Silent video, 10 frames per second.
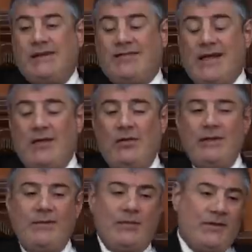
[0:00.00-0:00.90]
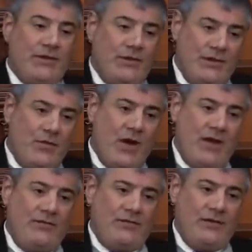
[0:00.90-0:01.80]
It's not only between you and your
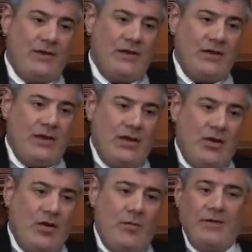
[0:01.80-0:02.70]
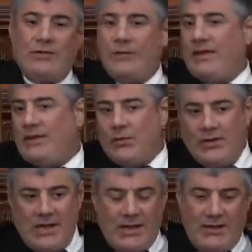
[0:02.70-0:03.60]
wife, or between you
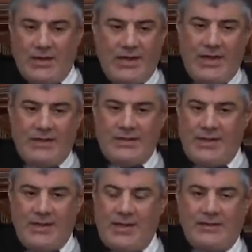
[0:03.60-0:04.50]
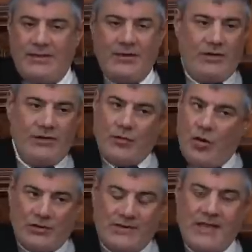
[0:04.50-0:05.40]
and uh, and uh, and you, uh, you
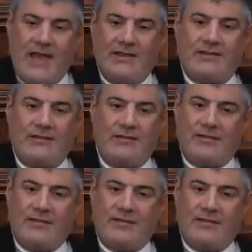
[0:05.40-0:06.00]
go on a date.